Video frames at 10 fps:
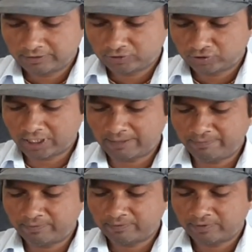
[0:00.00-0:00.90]

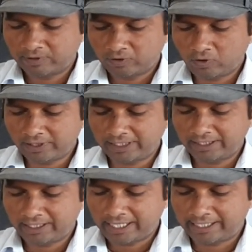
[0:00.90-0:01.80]
shrub.
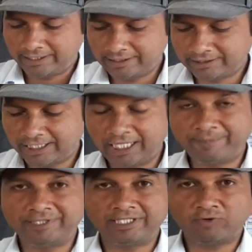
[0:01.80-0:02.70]
Okay, and in the
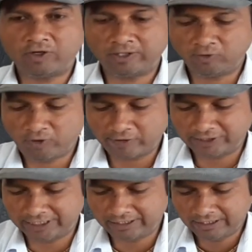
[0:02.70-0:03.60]
third picture, what you have
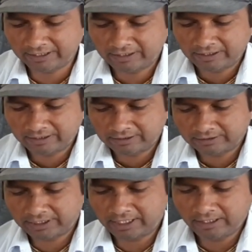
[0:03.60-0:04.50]
seen,
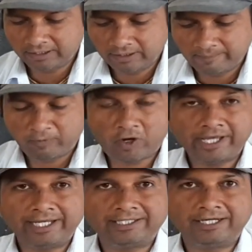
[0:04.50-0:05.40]
the boy
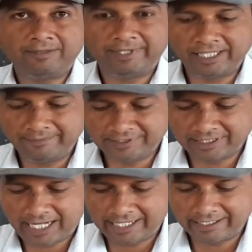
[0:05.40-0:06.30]
and girl
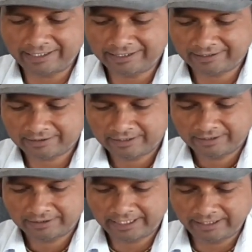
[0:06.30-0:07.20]
becomes
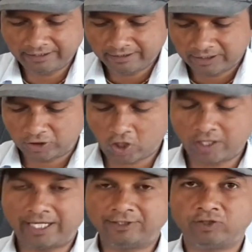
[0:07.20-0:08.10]
adult. Then
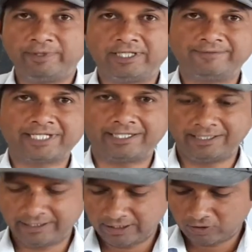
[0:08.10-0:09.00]
dog also becomes
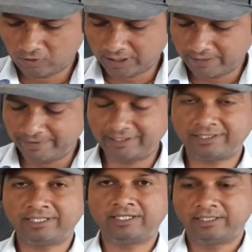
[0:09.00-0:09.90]
adult. Okay,
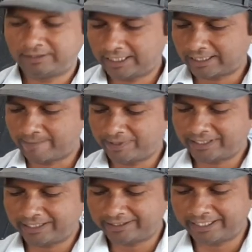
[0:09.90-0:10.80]
means they
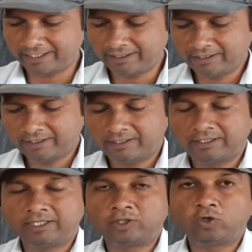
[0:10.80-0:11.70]
completed
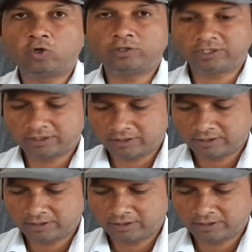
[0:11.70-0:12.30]
their growth.